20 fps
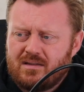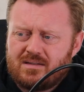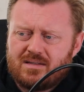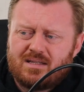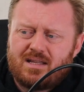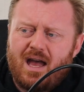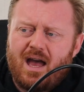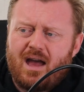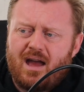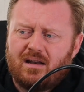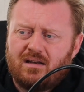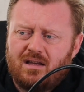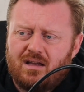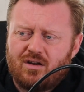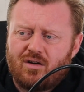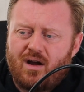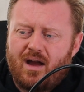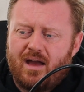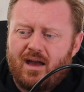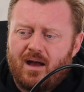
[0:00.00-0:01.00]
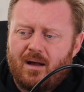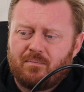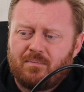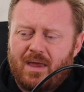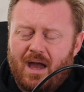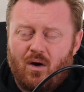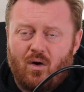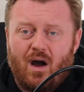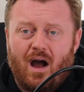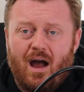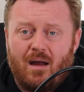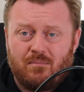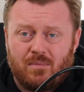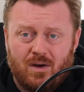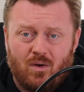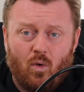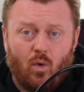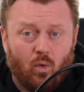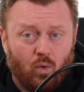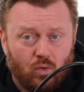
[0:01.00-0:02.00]
Instead, here I am. Now, I'm
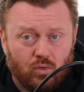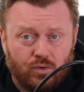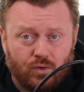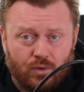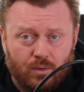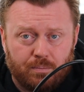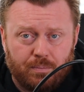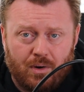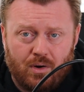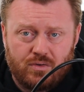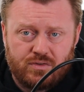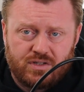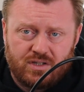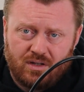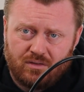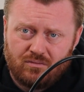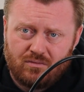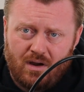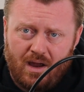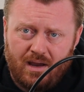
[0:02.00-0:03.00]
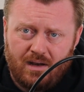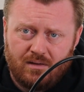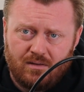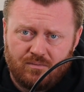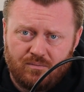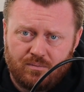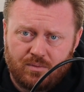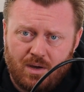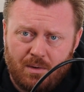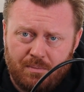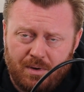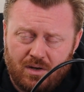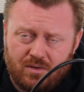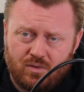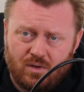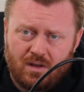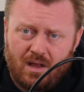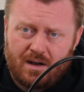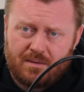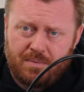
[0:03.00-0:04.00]
an older person, right? Compared
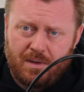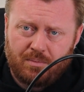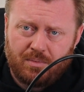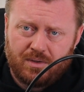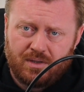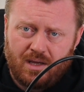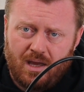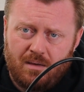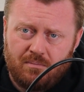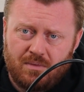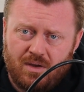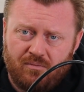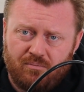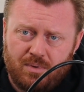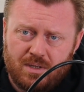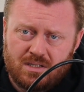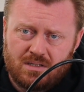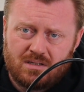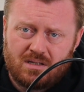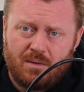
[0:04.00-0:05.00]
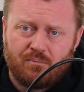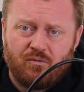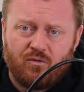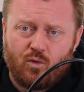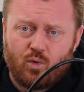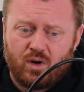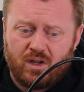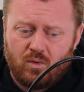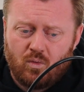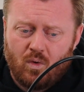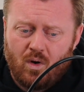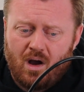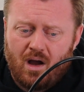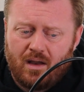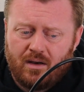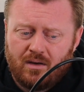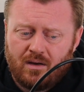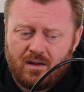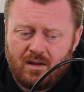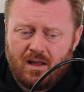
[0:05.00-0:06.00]
to a lot of people in the game dev business, I'm
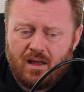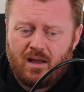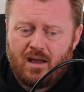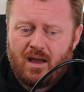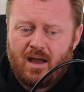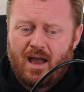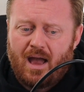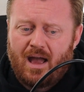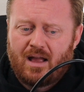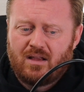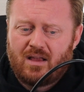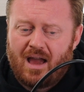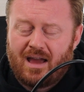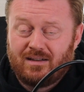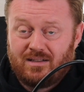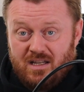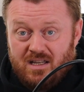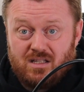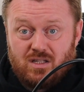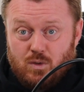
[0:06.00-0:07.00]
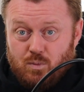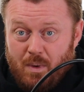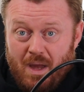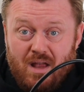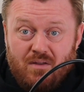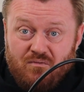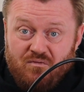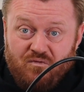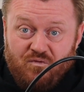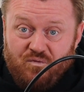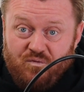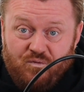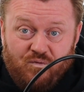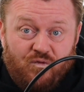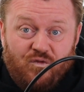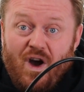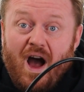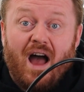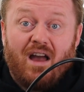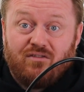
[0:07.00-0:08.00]
41. And I did spend
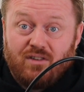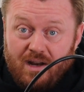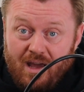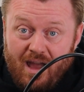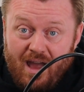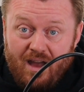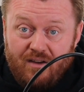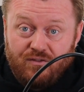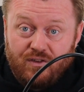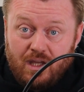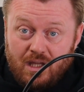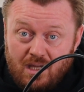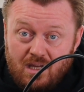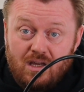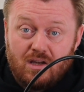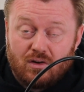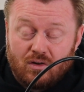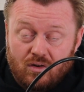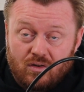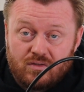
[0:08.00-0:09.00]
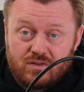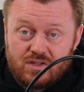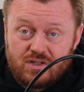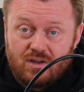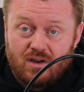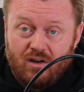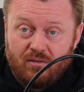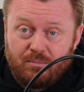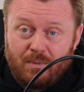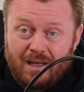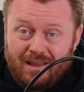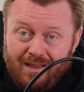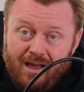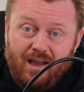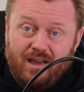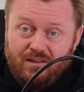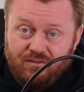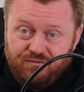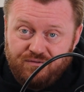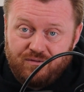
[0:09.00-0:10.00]
five and a half years of my
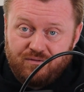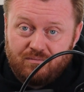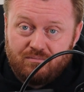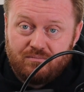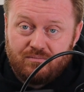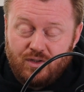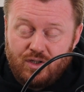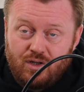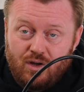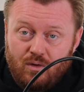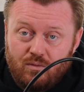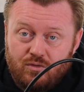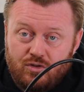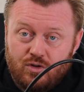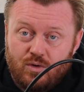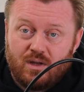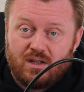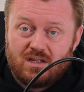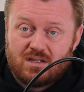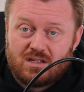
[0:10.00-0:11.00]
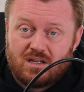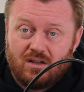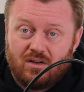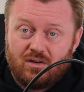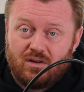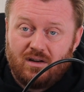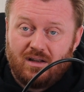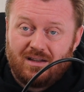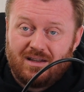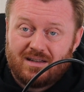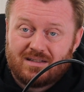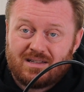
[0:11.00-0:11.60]
life, you know, doing this and learning